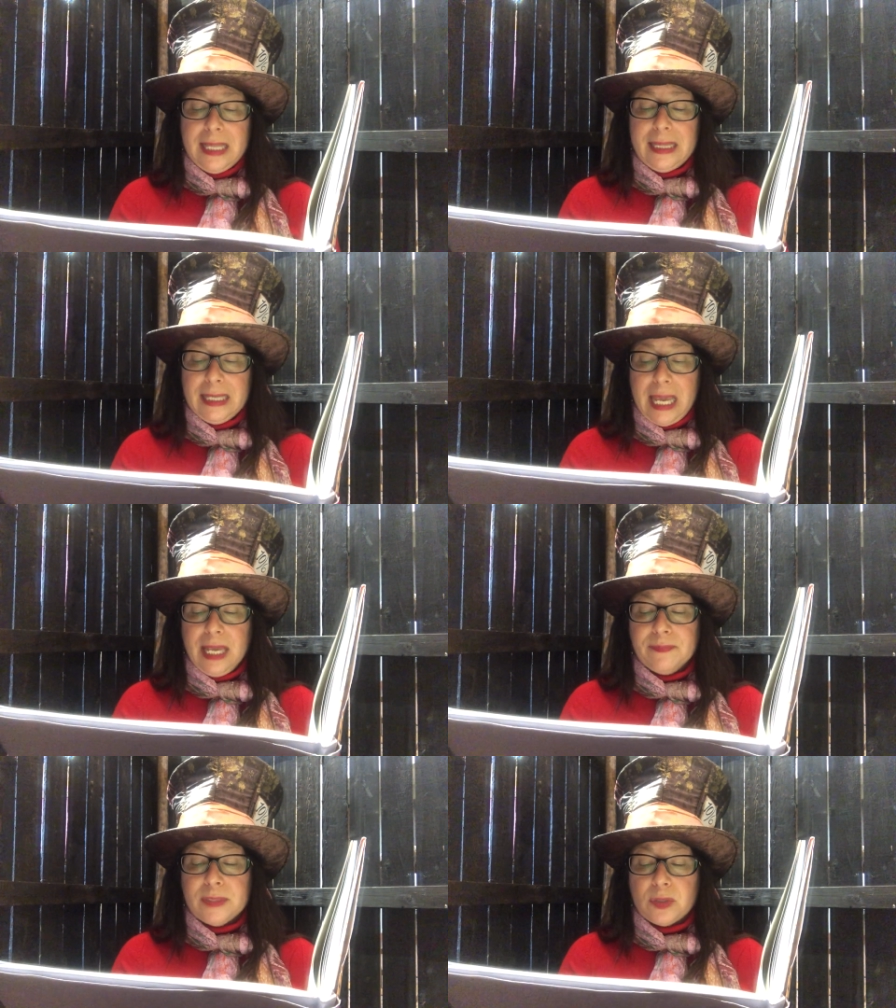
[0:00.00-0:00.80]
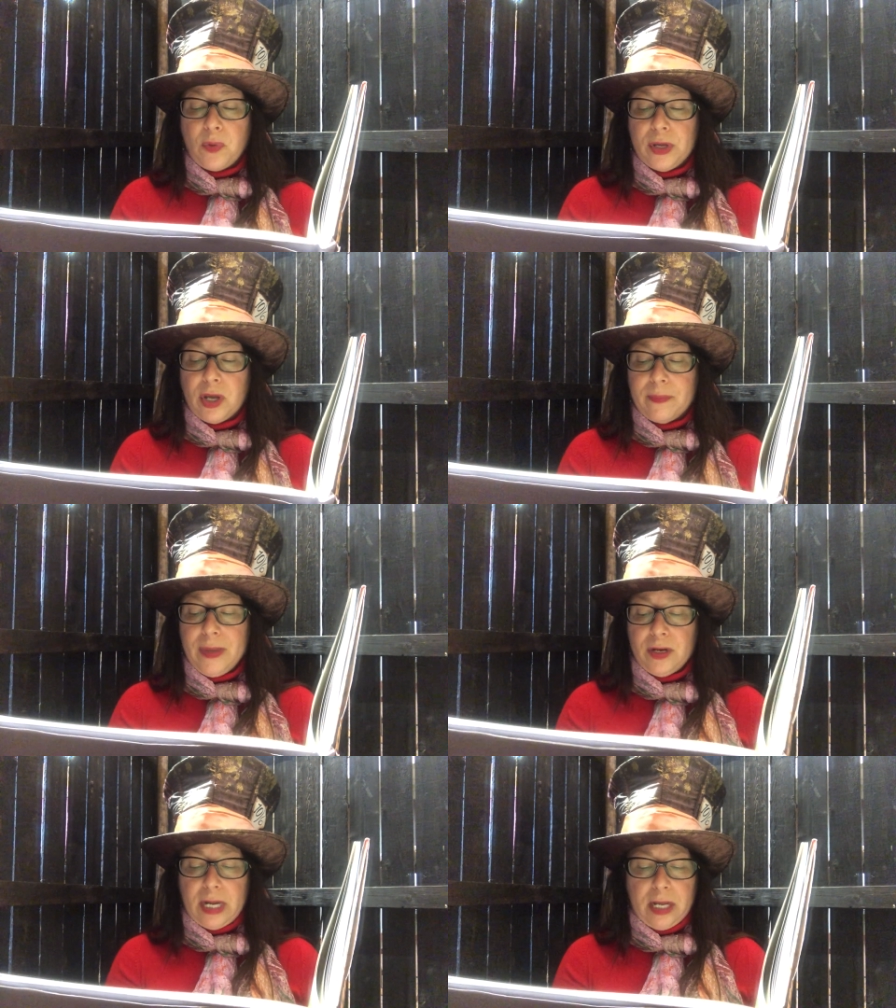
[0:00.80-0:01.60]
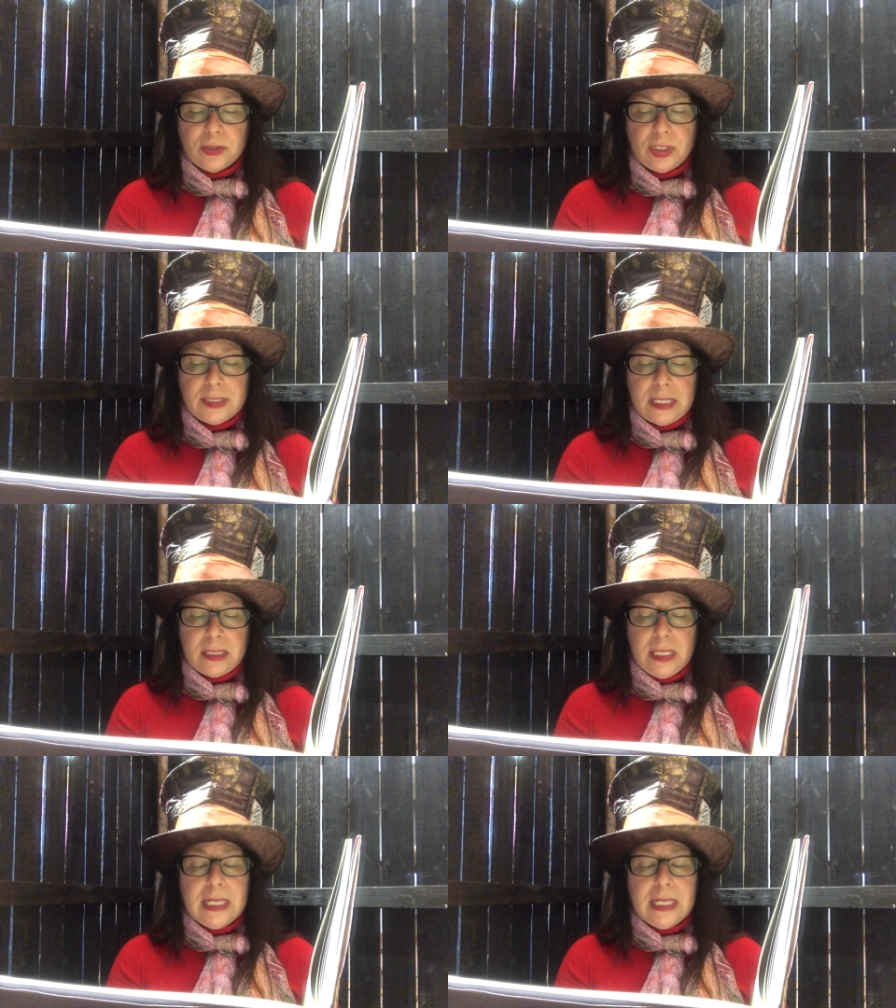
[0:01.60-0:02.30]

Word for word: The game's going on better now, she said.